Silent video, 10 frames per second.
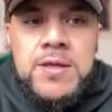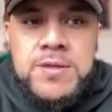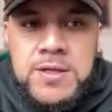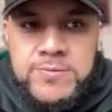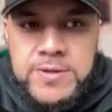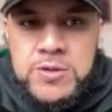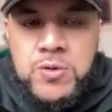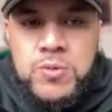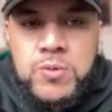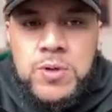
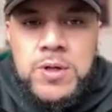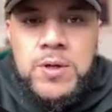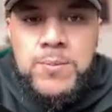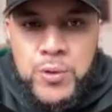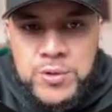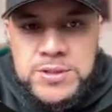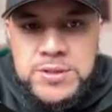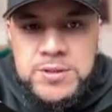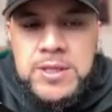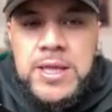theoretical
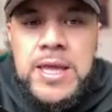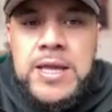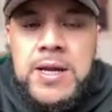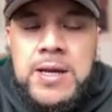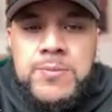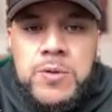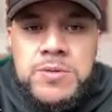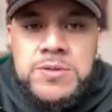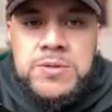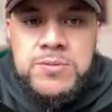person, and I'm
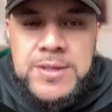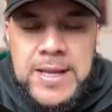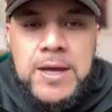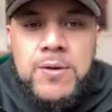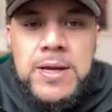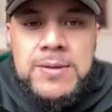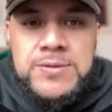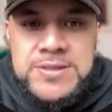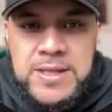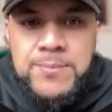going to lay out a
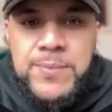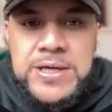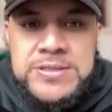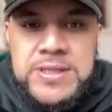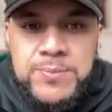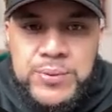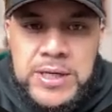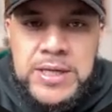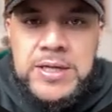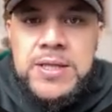step-by-step
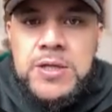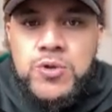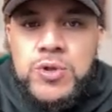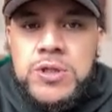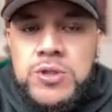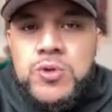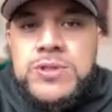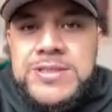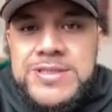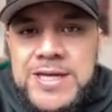plan that you can
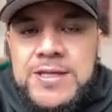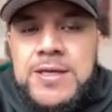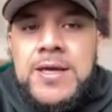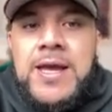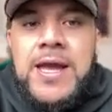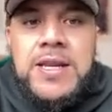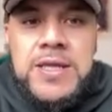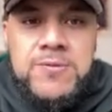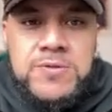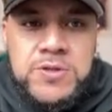use and take and
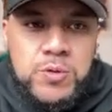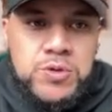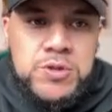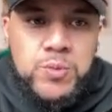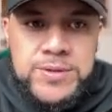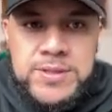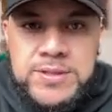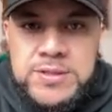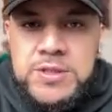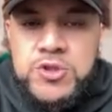get results with
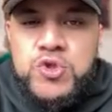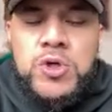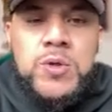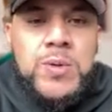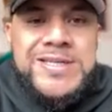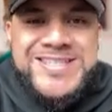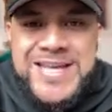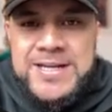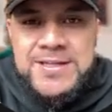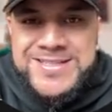this straight away
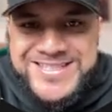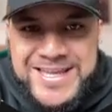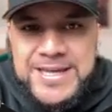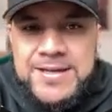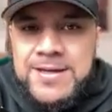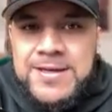starting today